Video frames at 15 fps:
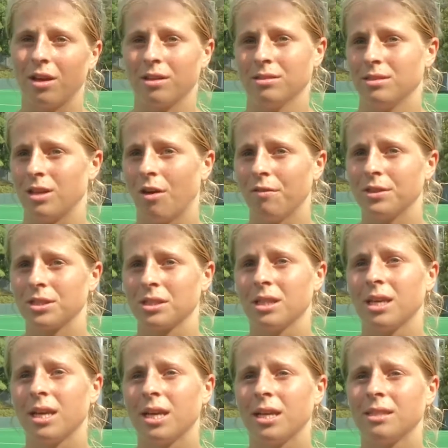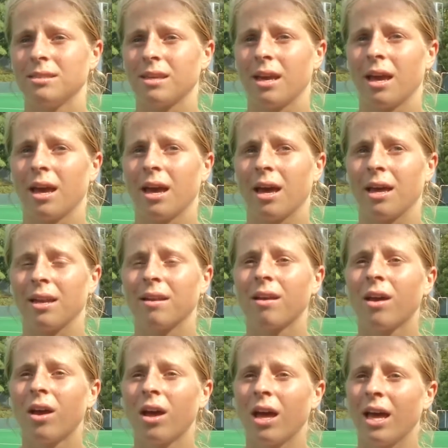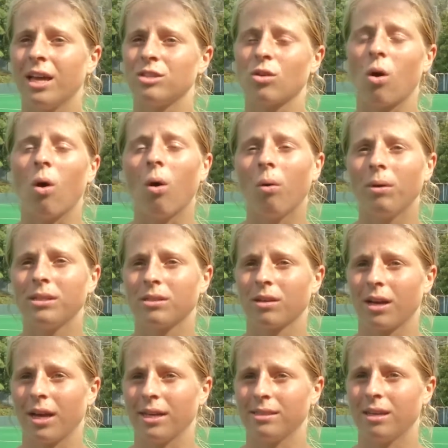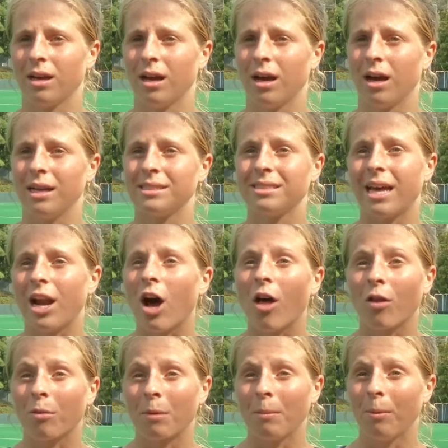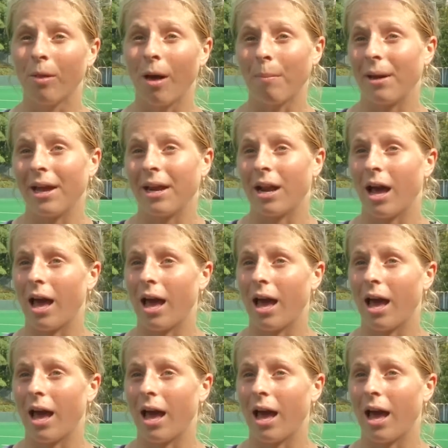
unselfish leads and is always looking to set other people up and